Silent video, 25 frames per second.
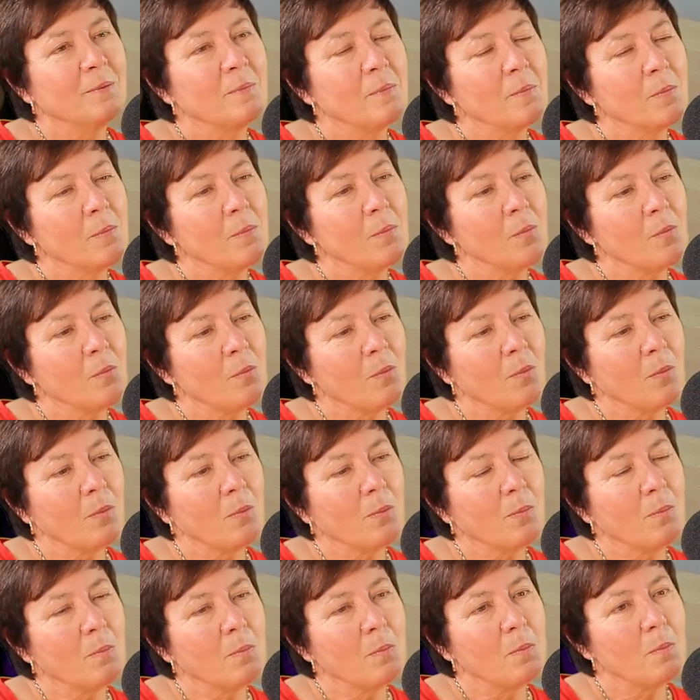
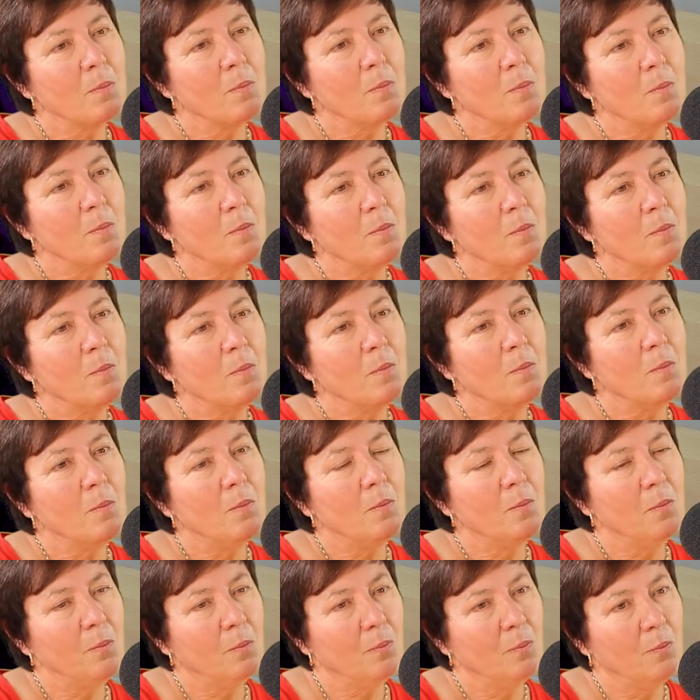
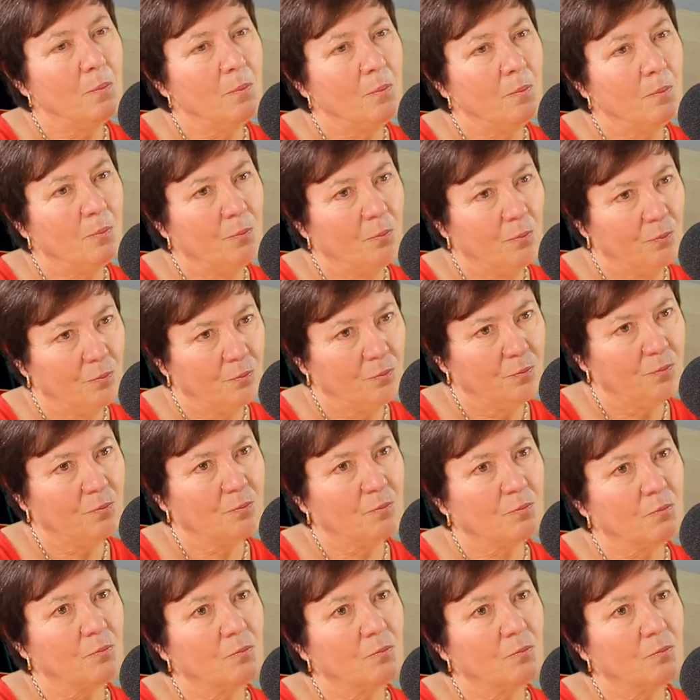[no speech]